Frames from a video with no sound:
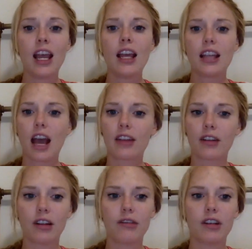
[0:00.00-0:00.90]

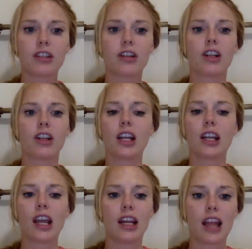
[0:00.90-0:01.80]
gathering research and
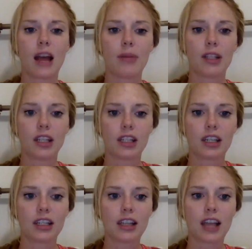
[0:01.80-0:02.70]
getting that
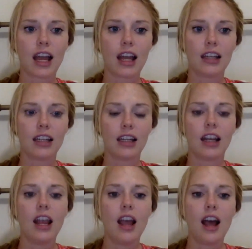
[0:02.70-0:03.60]
petition signed, and
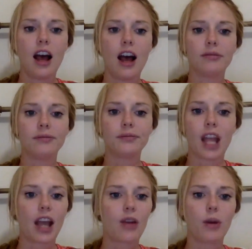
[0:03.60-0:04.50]
um,
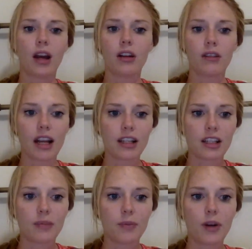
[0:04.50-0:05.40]
Equiano writes
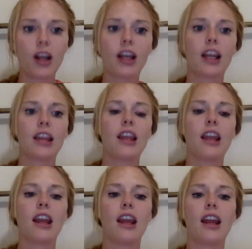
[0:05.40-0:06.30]
his book, and
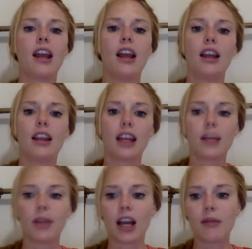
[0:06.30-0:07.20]
they like
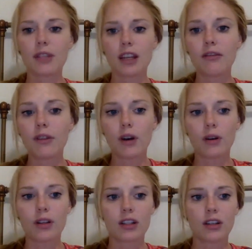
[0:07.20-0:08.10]
it becomes in
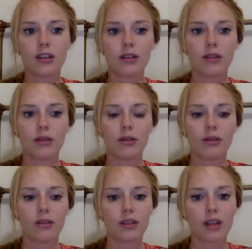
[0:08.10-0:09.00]
vogue
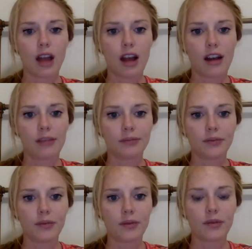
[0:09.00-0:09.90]
to um,
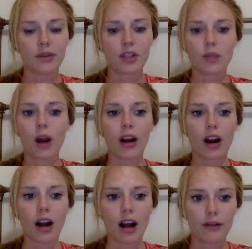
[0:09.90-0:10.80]
swear
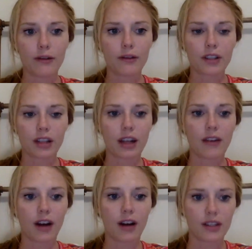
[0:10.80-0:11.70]
off slave
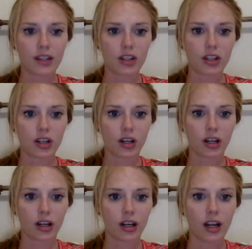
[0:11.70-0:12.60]
harvested
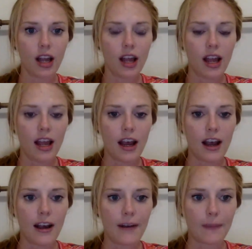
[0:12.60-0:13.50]
sugar.
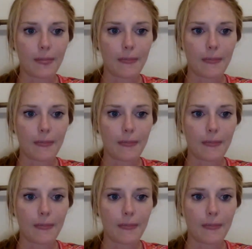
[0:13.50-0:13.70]
Um,